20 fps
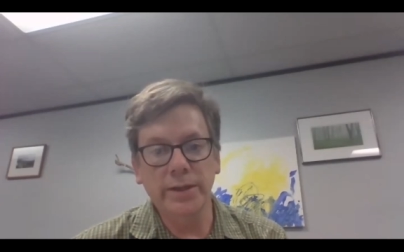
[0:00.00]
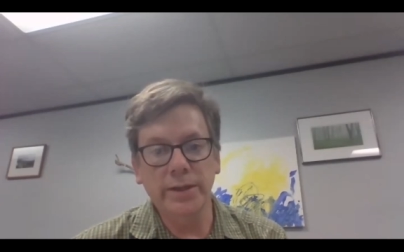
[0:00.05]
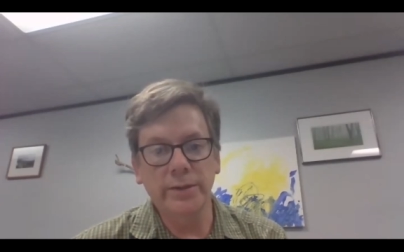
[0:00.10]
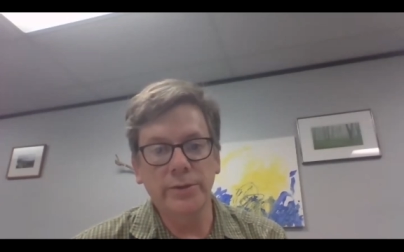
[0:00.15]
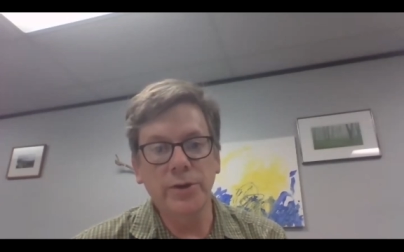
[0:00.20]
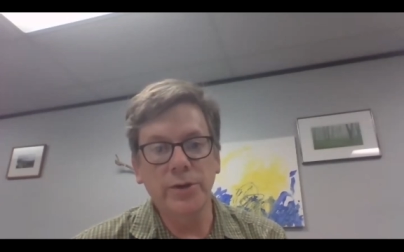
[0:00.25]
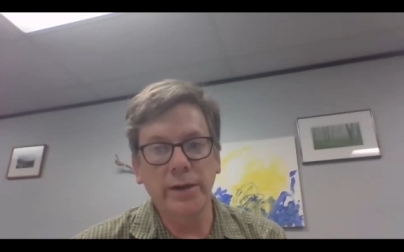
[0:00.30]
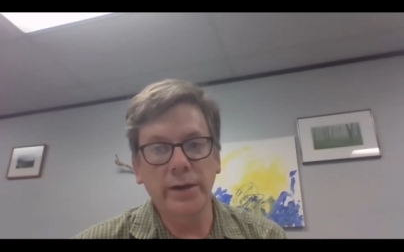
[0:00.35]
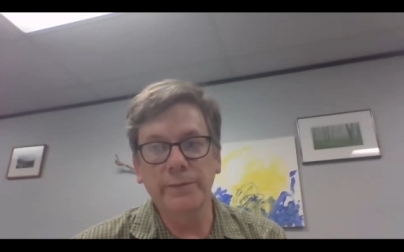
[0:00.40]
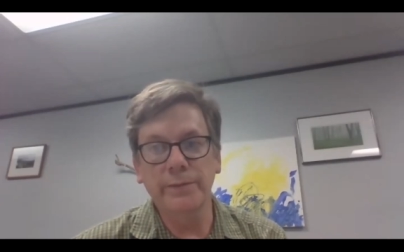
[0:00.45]
in
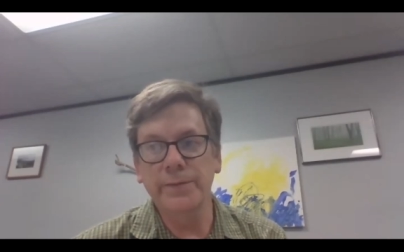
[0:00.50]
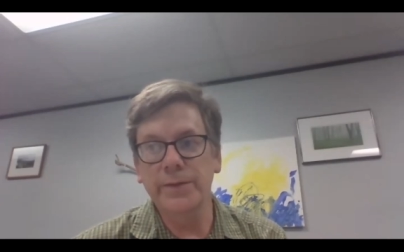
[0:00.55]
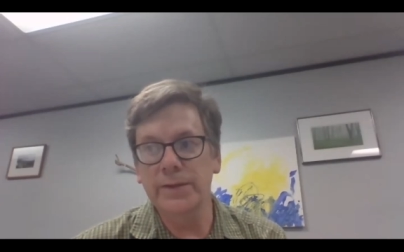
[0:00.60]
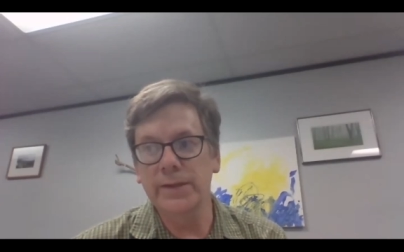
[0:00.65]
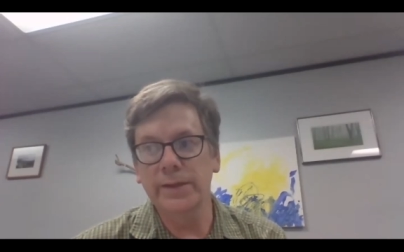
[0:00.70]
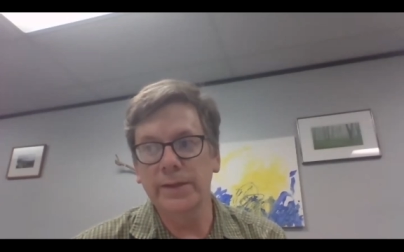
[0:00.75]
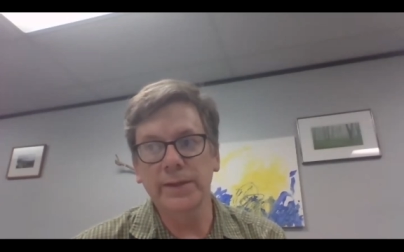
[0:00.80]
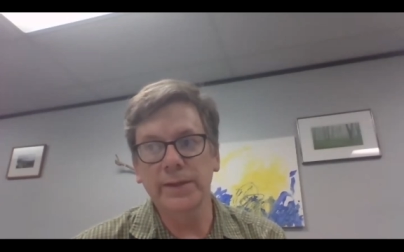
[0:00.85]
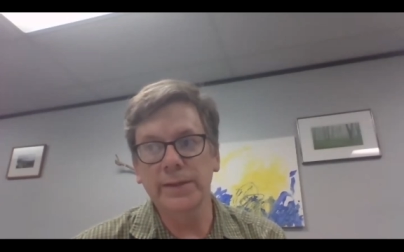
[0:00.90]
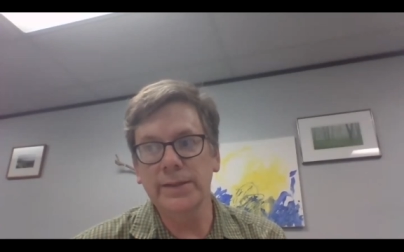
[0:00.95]
trying to
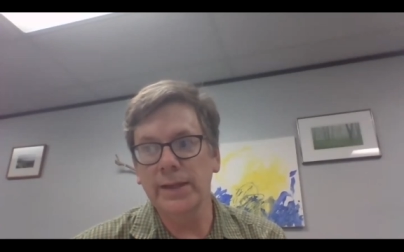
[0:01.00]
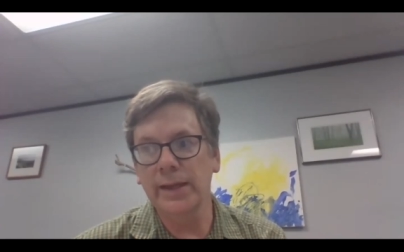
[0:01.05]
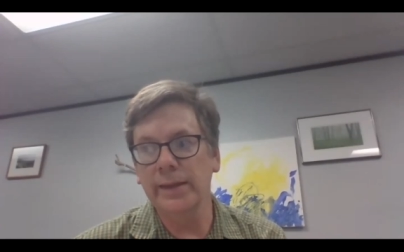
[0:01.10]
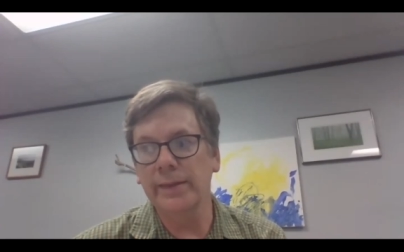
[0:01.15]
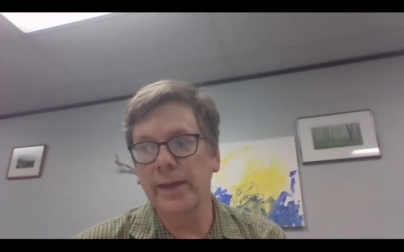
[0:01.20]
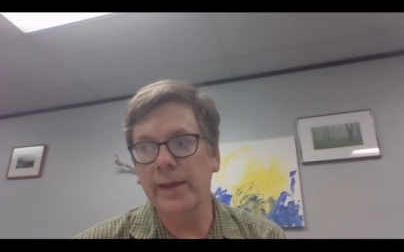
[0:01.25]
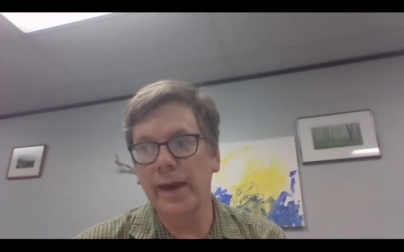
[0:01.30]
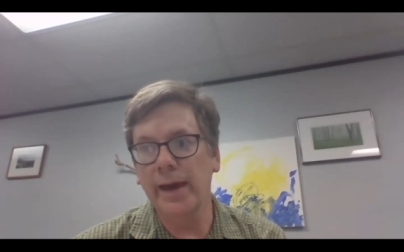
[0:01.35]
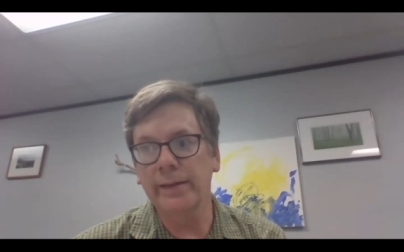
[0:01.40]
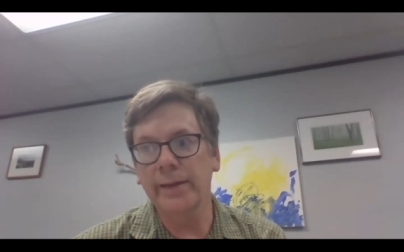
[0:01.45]
facilitate
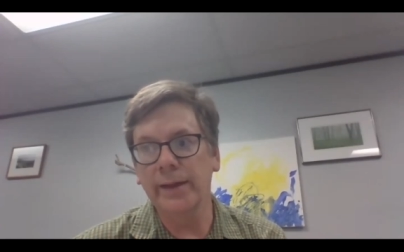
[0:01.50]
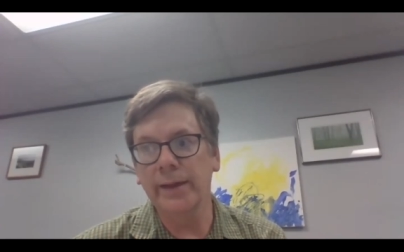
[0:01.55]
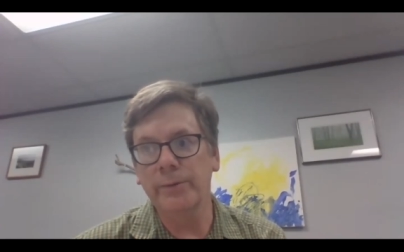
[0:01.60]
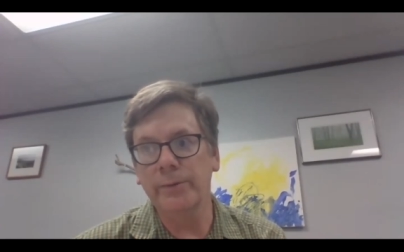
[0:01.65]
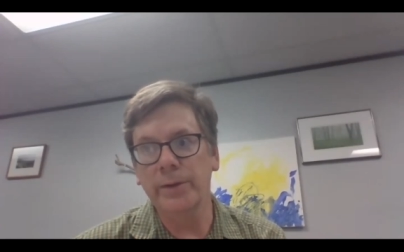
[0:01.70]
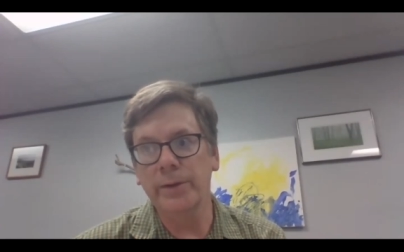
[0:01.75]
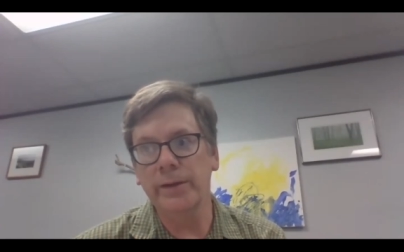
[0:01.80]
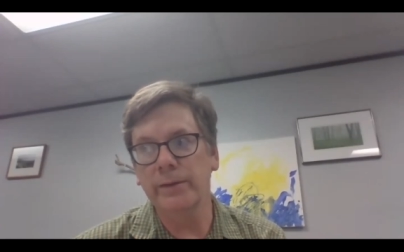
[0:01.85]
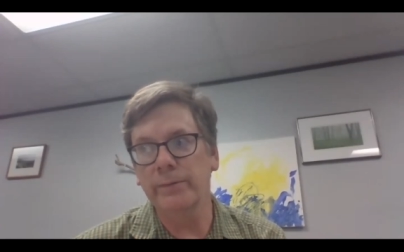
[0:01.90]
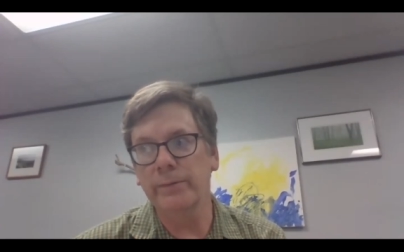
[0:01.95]
that. Like
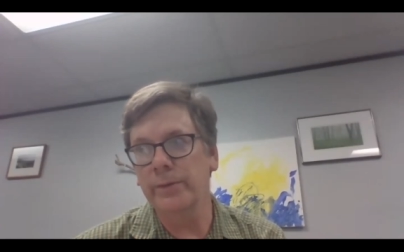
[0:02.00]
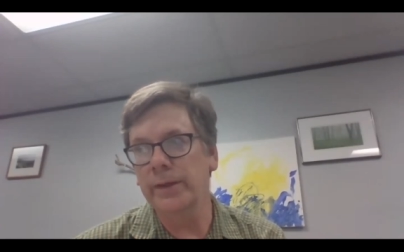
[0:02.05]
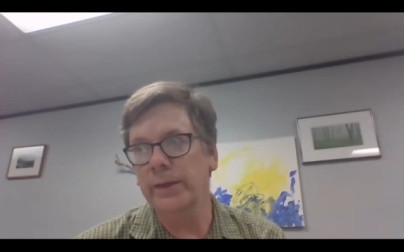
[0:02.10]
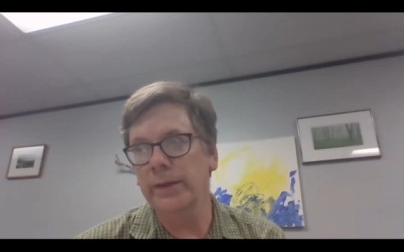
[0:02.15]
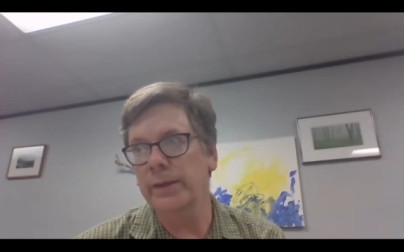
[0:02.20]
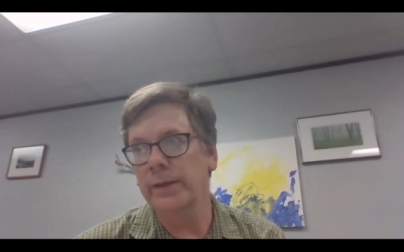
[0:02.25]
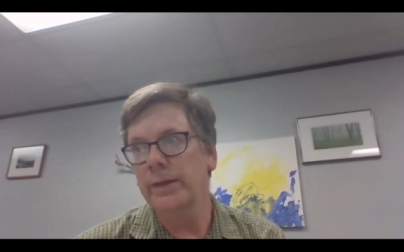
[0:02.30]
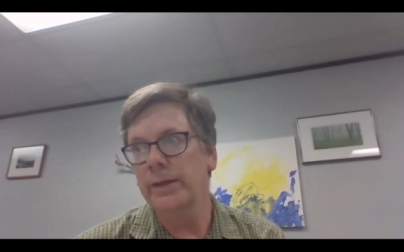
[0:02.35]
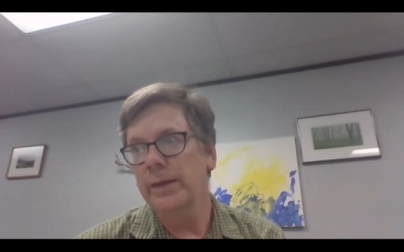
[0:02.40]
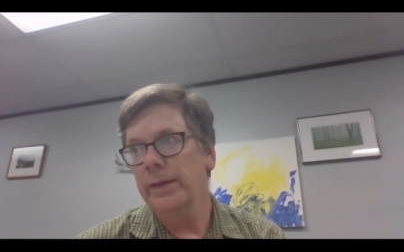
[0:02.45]
we
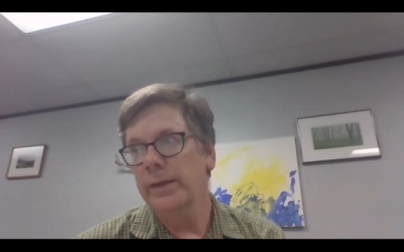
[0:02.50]
we.